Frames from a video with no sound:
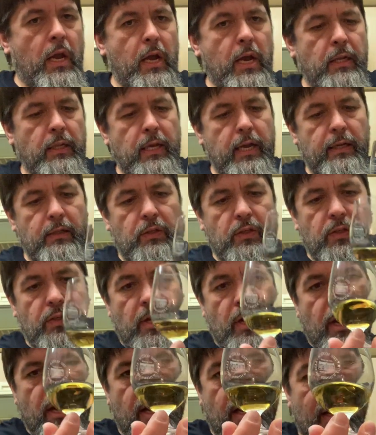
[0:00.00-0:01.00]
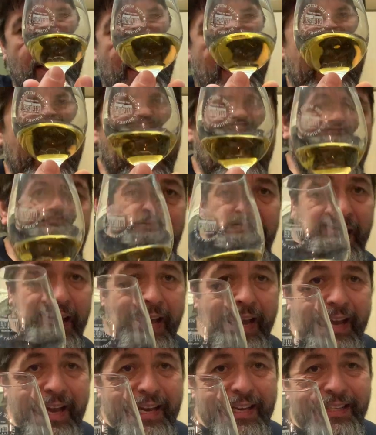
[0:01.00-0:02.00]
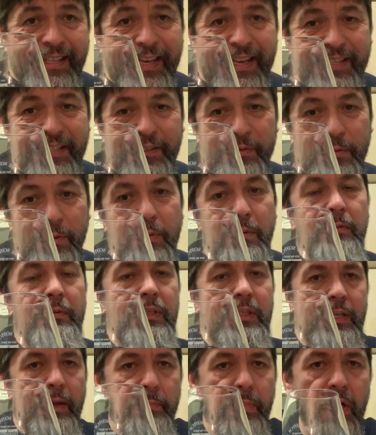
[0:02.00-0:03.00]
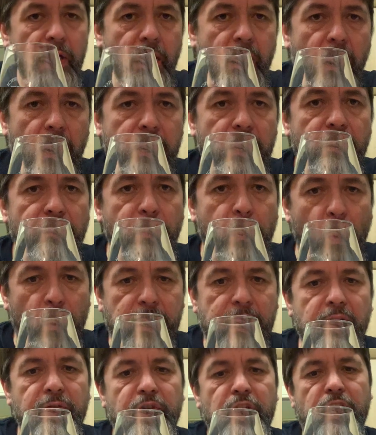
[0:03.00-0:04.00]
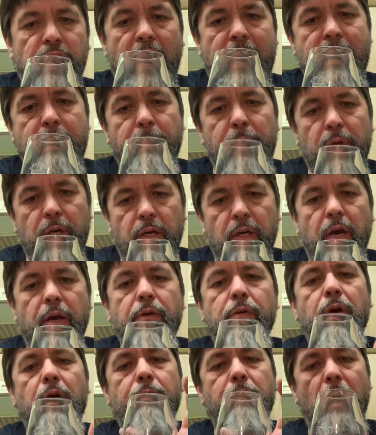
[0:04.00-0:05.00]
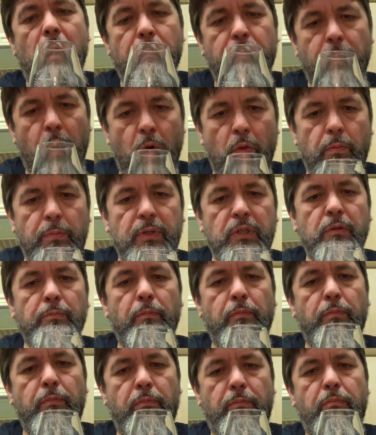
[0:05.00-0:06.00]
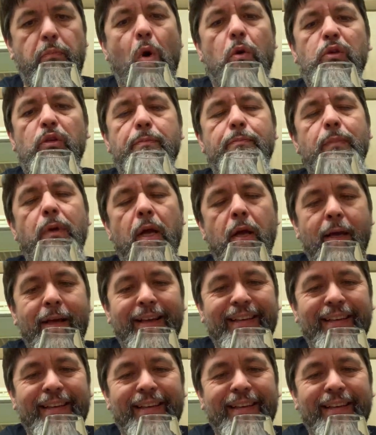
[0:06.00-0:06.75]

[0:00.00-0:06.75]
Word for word: and that's, again, it, it's all similar kind of point of shape, you know, a, a bulbous bottom